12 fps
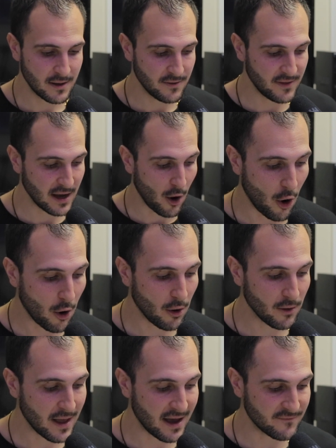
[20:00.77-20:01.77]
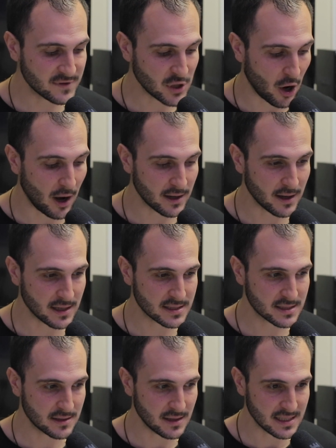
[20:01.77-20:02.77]
they all have taught
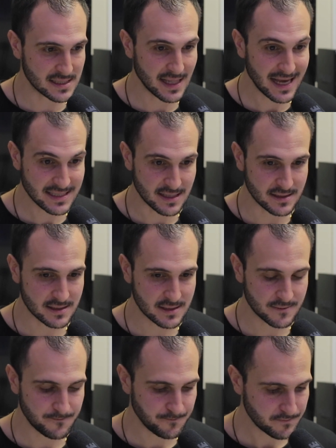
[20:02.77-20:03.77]
us these lessons.